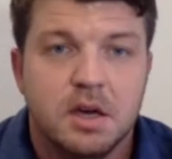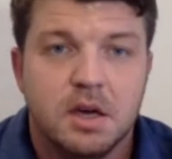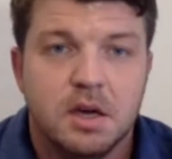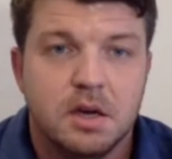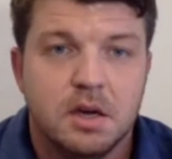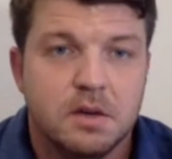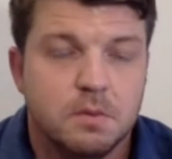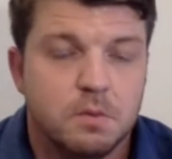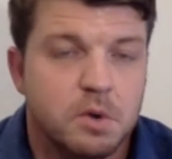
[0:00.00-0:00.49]

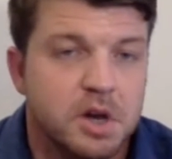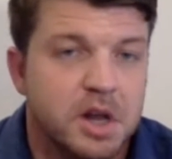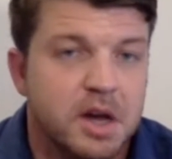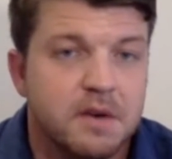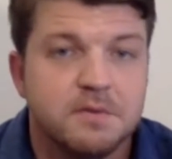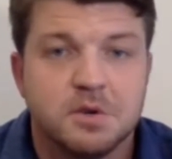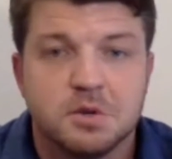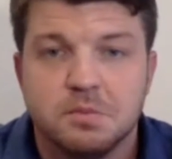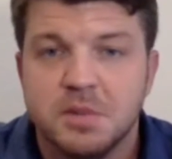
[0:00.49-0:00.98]
in
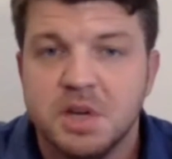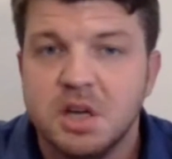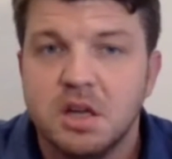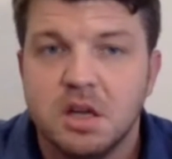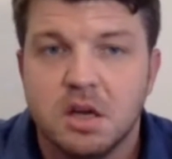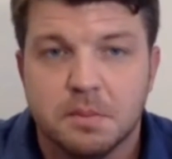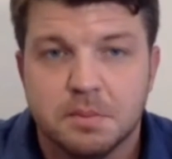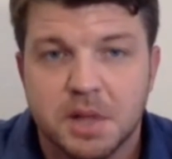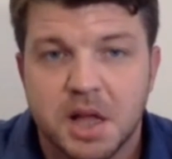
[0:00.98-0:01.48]
whatever
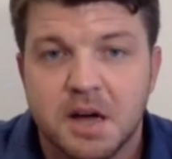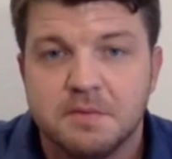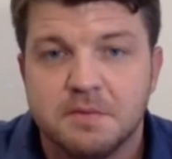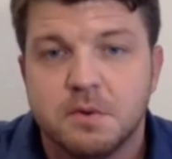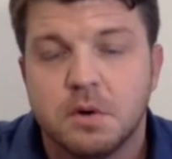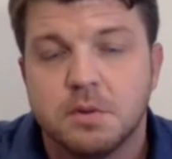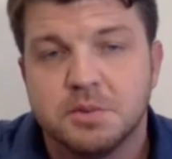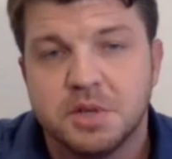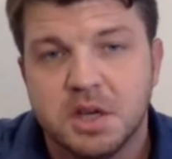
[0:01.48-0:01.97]
media
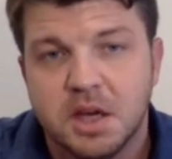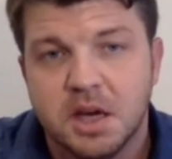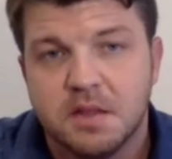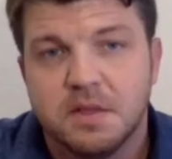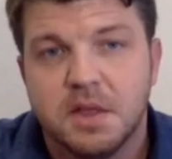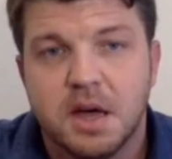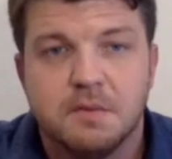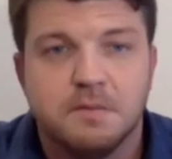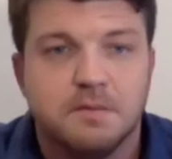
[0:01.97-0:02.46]
platform to
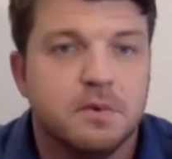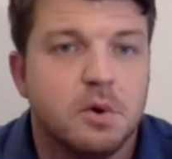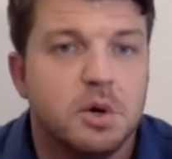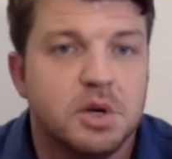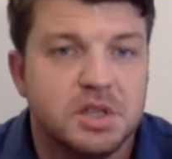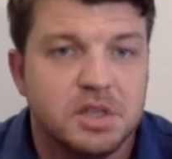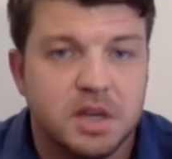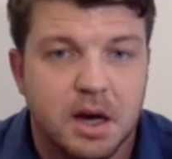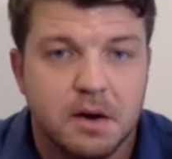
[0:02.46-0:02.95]
get that
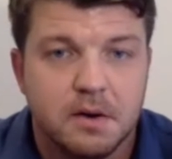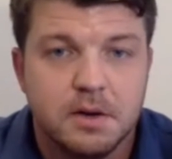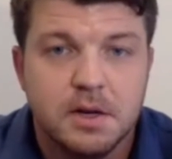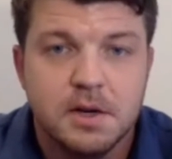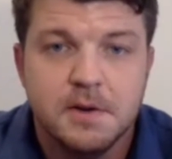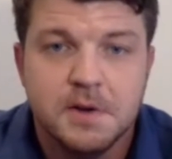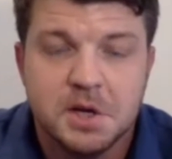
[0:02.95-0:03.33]
voice out